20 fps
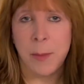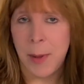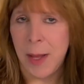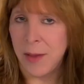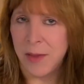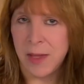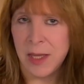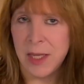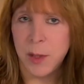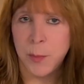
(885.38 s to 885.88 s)

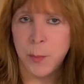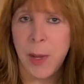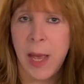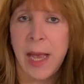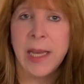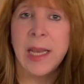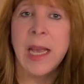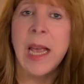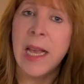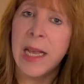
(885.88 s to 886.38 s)
about this
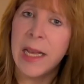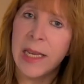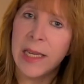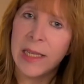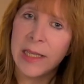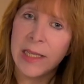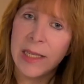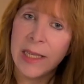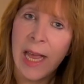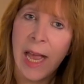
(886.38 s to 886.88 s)
bag
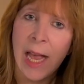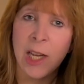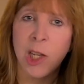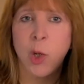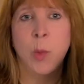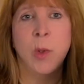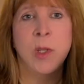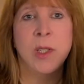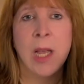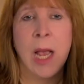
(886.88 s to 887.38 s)
is the
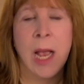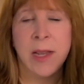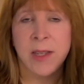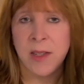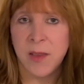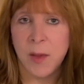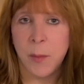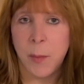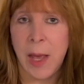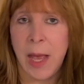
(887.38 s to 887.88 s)
actual size
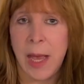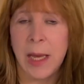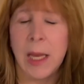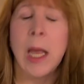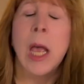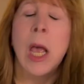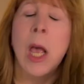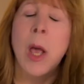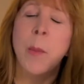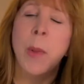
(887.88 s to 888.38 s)
of the bag,
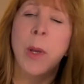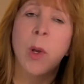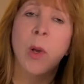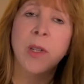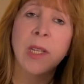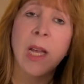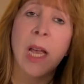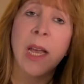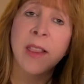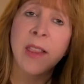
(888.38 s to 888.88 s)

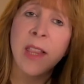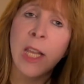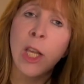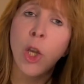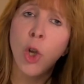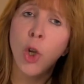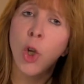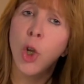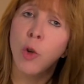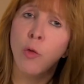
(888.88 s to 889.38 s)
because I think
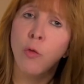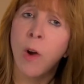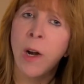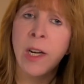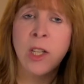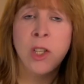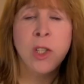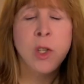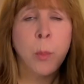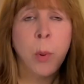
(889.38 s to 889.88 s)
you could run
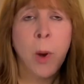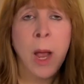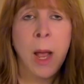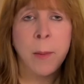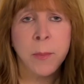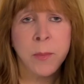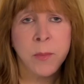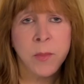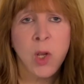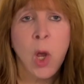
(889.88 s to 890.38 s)
into
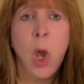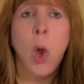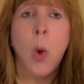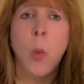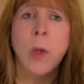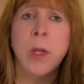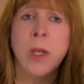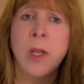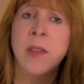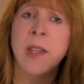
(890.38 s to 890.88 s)
problems
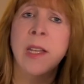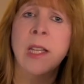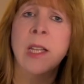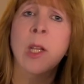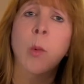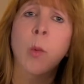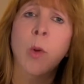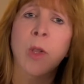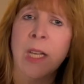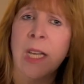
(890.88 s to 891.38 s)
when you're
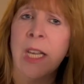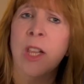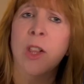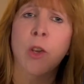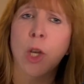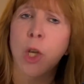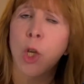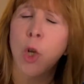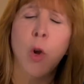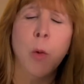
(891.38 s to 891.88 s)
dealing with either
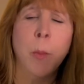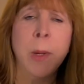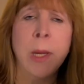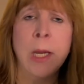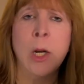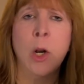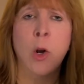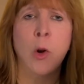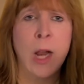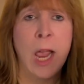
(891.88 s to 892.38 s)
a
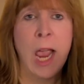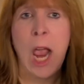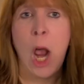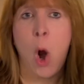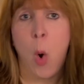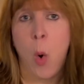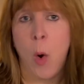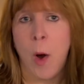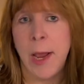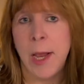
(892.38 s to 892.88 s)
European
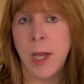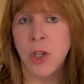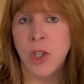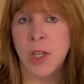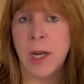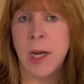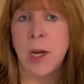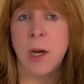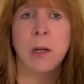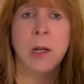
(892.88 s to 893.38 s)
or
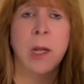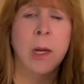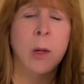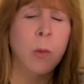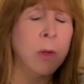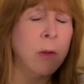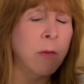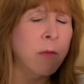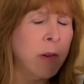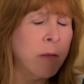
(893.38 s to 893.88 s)
Asian airline
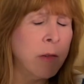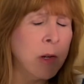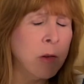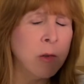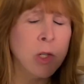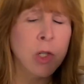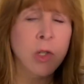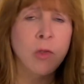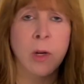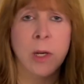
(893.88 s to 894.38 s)
with a very
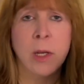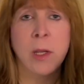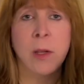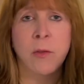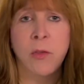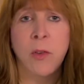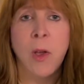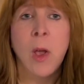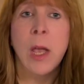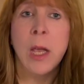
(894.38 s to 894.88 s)

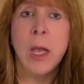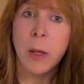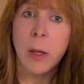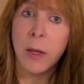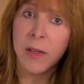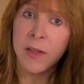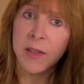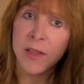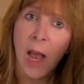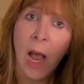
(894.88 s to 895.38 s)
restrictive
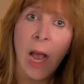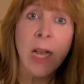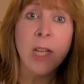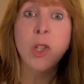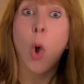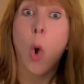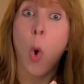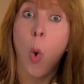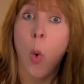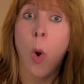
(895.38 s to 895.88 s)
size
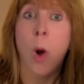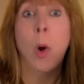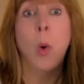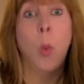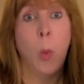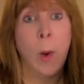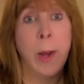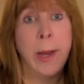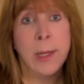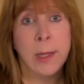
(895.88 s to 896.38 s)
or
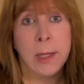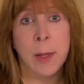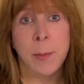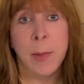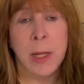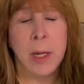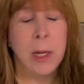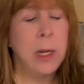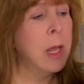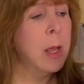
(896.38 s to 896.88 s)
weight
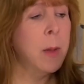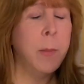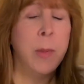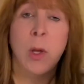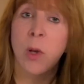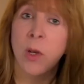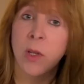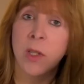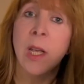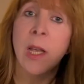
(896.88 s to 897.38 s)
limit,
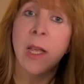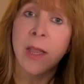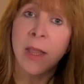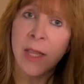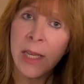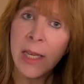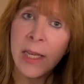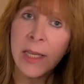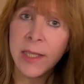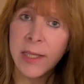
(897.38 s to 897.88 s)
because
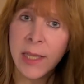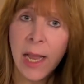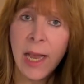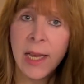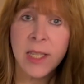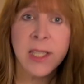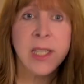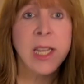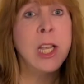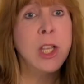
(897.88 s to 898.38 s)
these
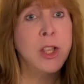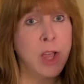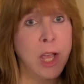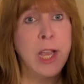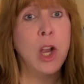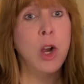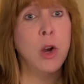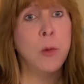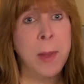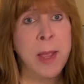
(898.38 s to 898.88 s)
days
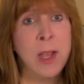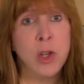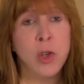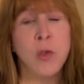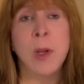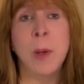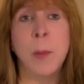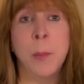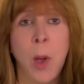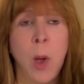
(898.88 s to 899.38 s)
they are
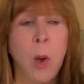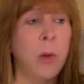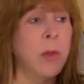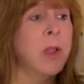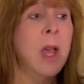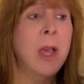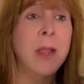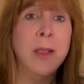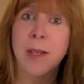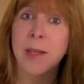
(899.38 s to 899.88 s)
measuring both
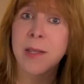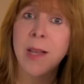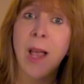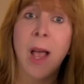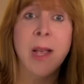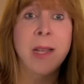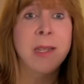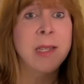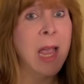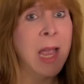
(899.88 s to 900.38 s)
the
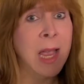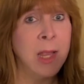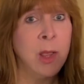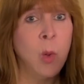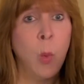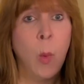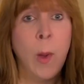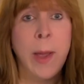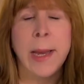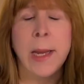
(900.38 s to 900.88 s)
size and the
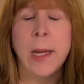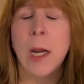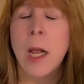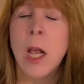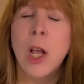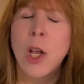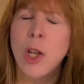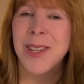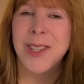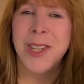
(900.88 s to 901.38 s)
weight.
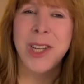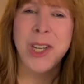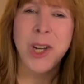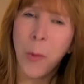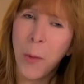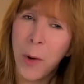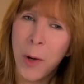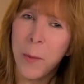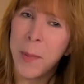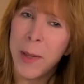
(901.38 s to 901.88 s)
So you don't
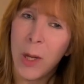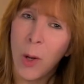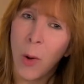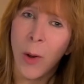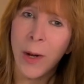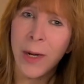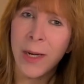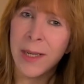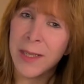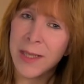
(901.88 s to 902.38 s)
want to be caught in a